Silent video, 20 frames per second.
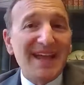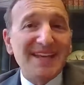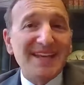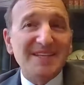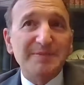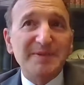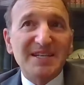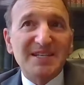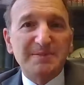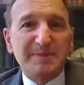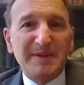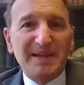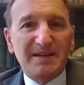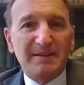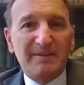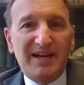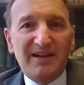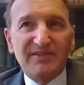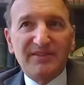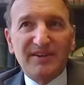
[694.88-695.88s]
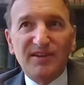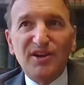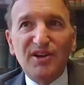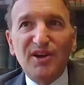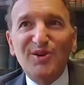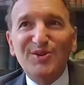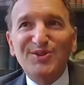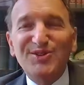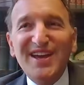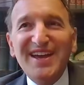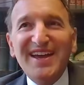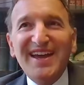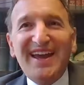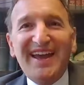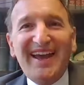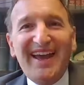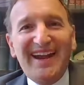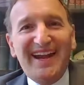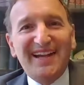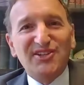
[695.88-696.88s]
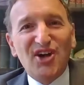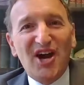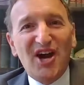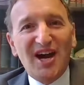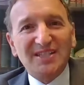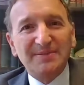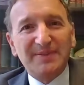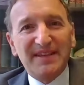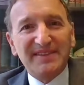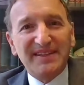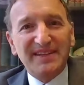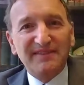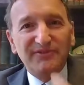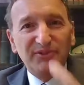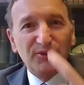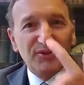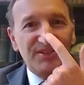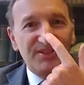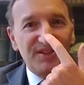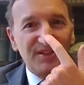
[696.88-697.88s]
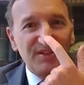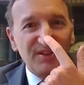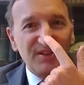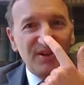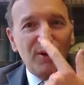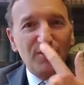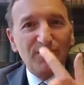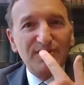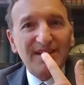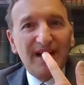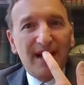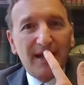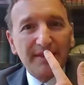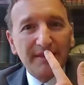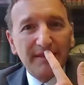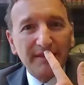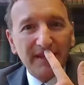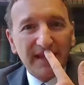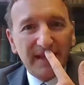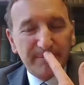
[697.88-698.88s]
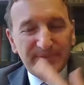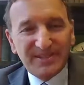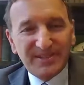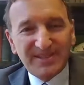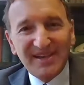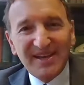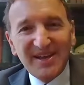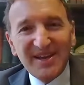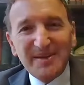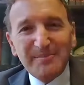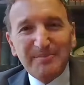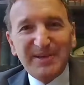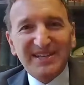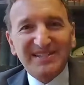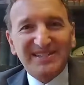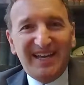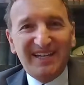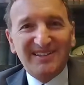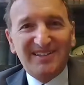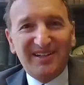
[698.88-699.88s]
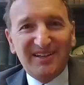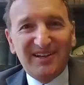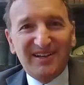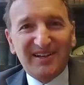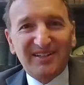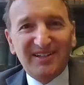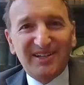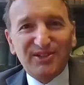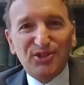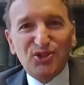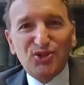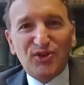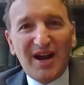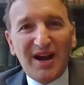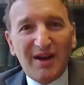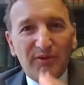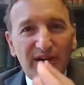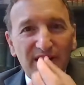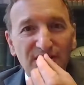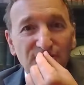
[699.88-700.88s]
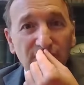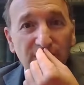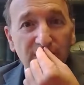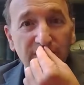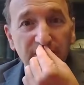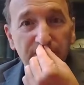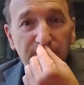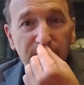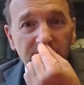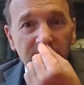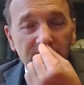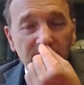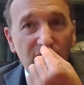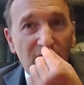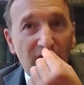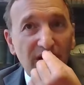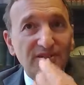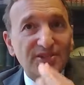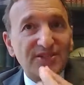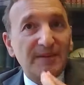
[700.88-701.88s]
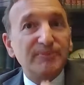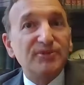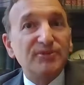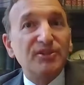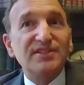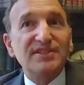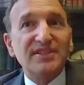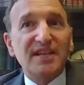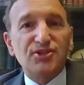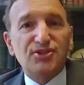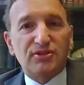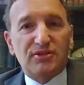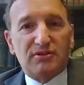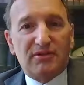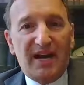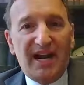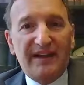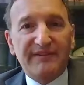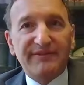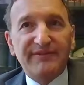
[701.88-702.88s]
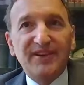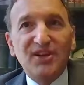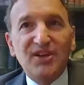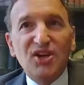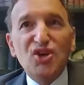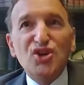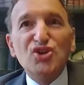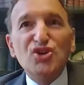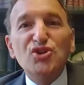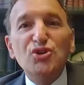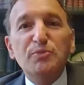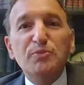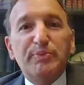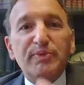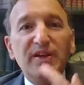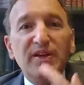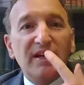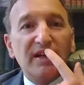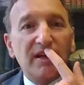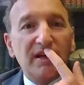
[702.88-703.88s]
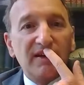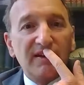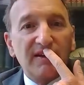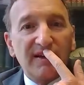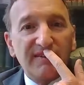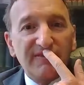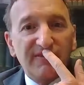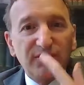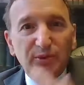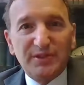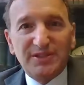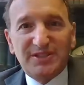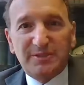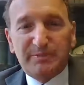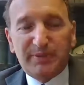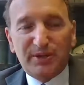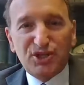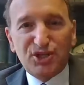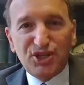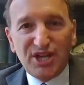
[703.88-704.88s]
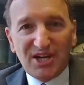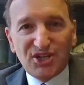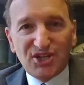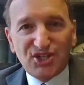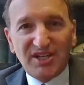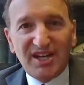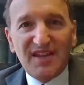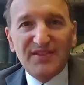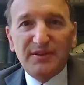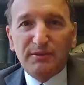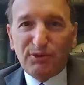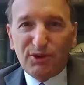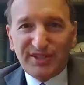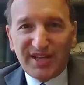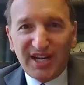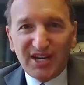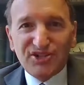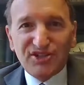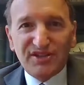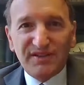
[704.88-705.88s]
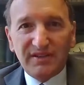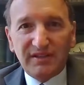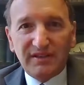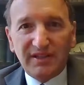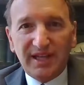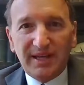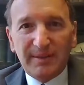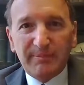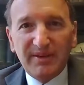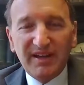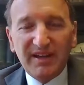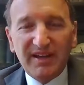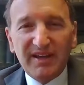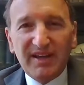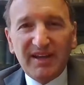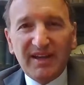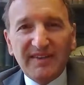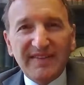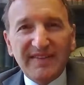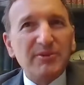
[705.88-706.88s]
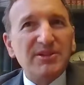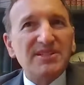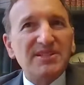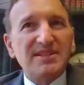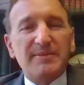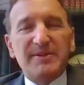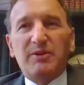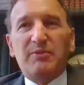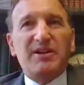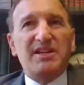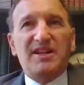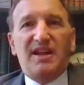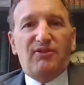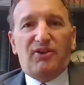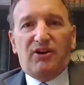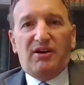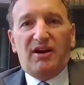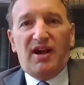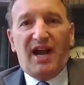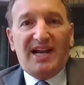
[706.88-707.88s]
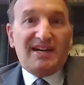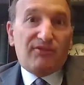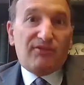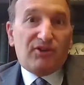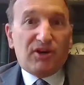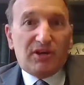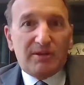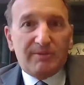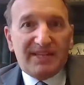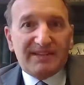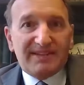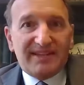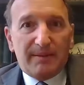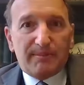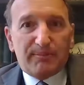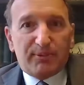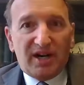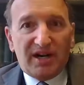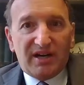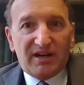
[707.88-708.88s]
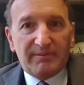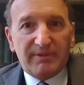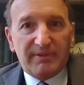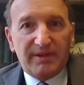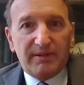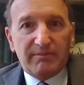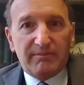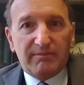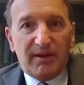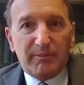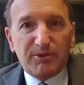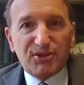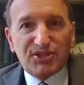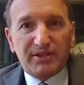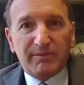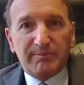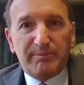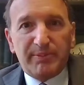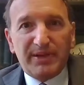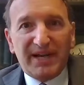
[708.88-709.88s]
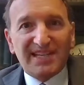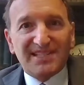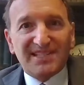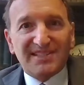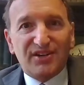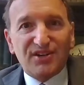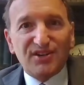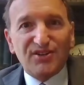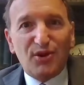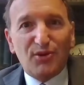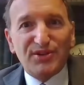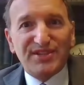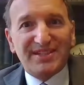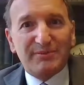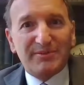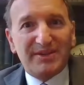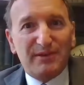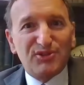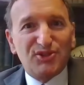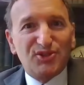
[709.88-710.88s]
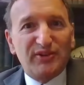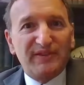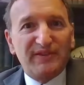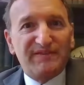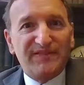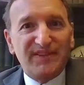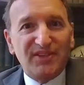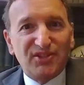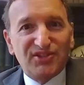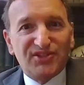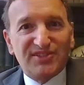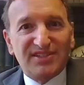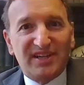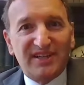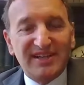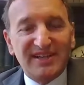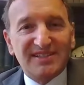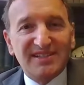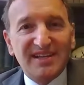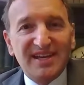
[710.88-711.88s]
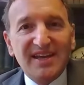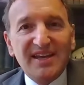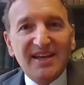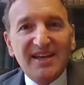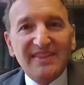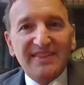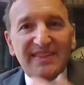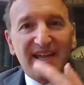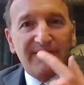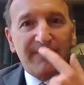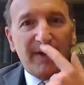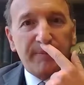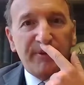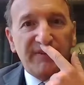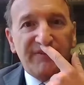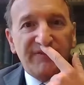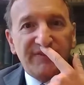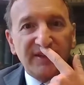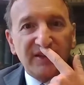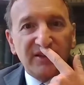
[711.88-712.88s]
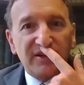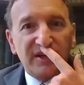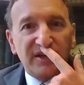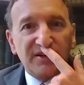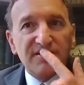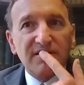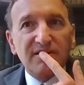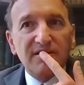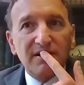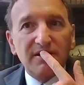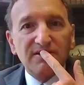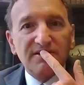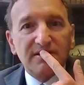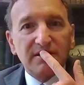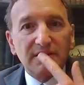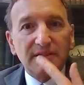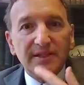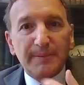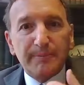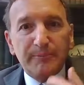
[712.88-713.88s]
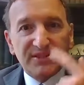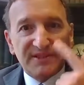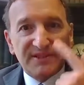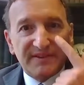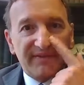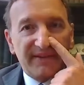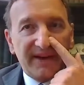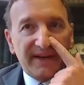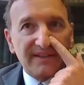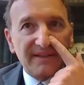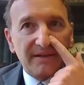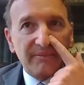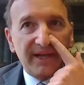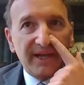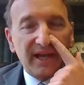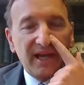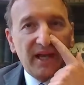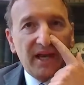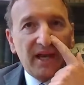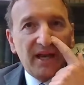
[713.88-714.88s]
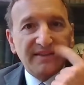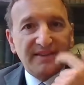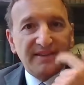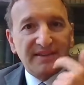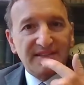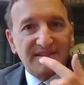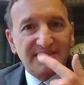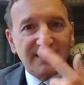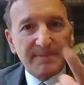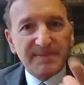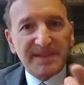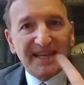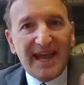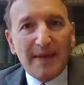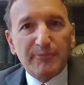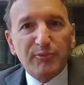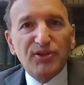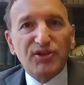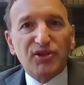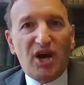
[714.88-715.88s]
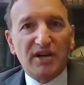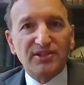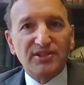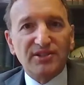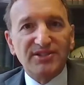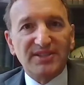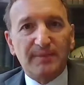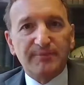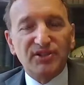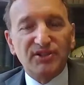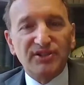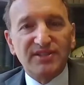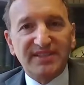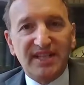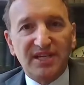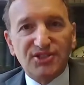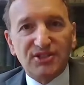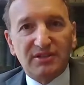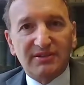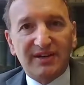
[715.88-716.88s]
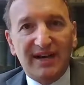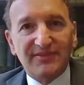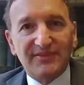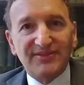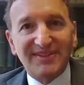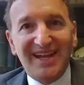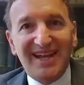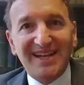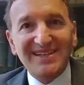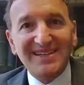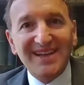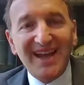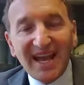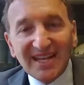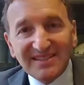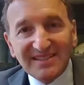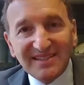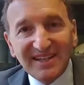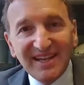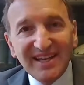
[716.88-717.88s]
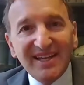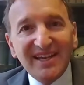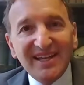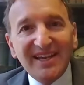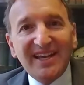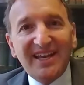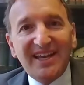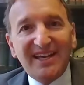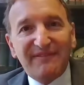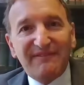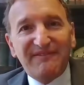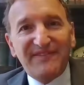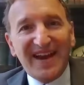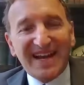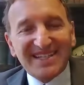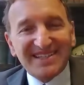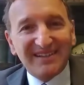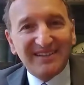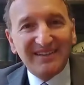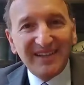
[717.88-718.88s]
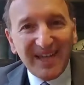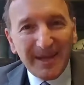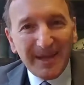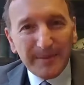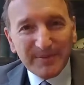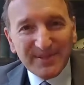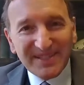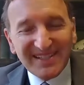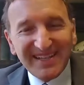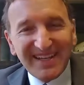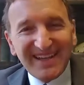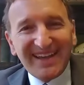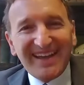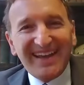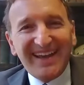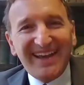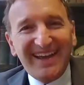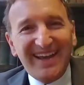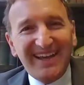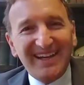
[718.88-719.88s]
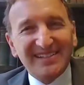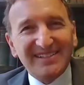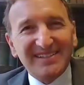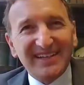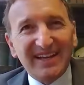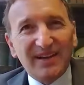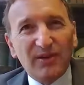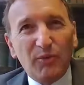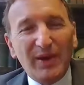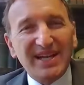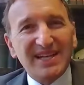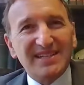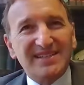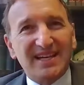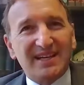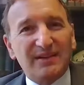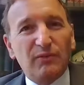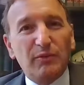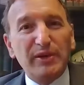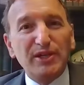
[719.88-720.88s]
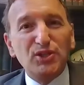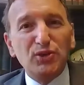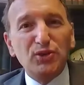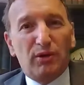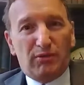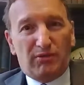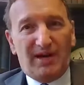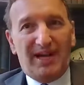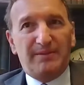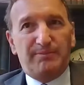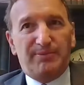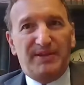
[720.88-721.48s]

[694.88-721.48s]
and they asked me to speak about the nose. And I talked about the influence of the nose on the lips because I had done a clinical trial where I showed if you put in a caudal septal extension graft, you influence the projection and the rotation of the lip. That was something I never heard about that prior to me publishing it, but I started noticing when I was doing filler studies that if I put filler under the nose, the lip was affected. I'm like, does the same thing happen with caudal septal extension grafts? And yes, it affects the lips. And it's like, wait a second, when we do a